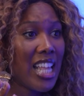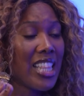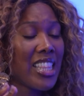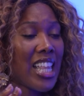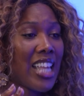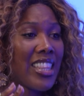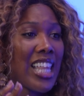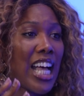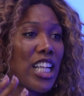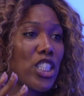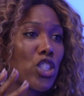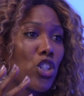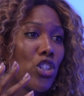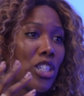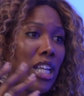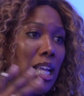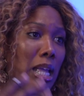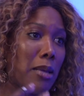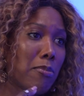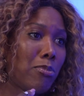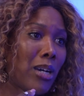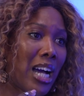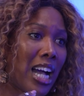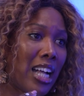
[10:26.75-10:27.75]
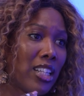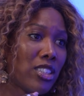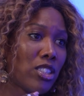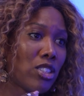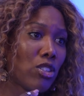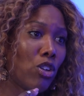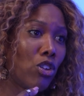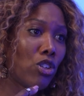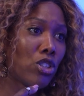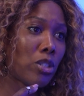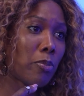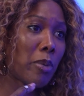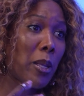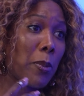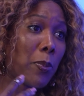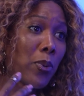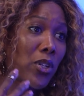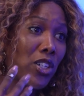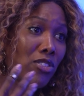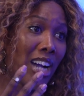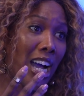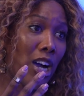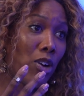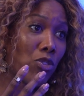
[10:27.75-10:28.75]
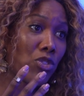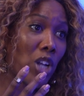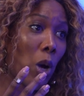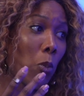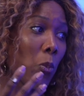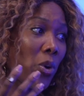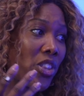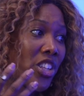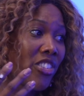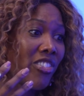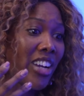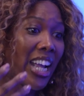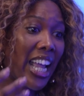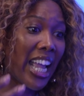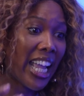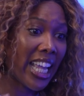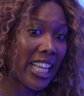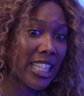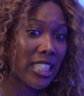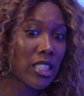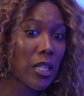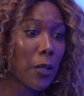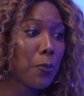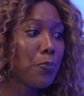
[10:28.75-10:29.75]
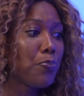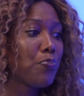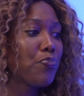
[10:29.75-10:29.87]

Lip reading: that's going to impact on people around, and whether it is